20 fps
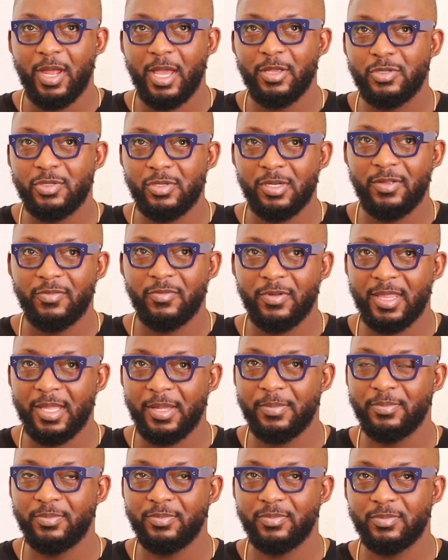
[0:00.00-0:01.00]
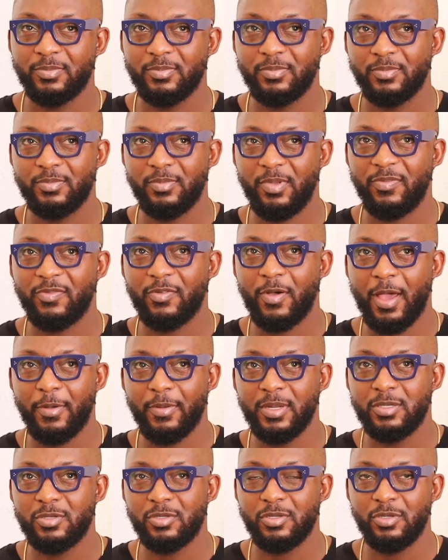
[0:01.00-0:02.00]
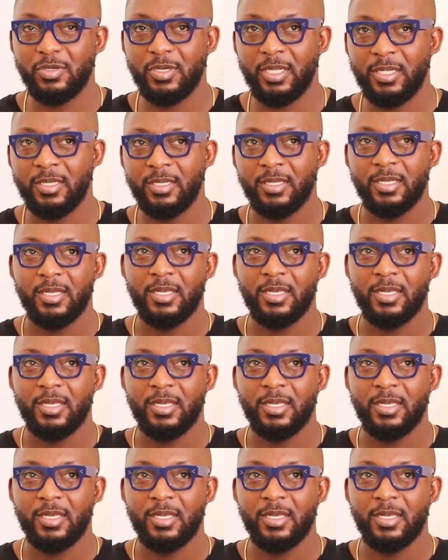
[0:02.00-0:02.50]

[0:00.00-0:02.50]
I used to live with them before I went to uni,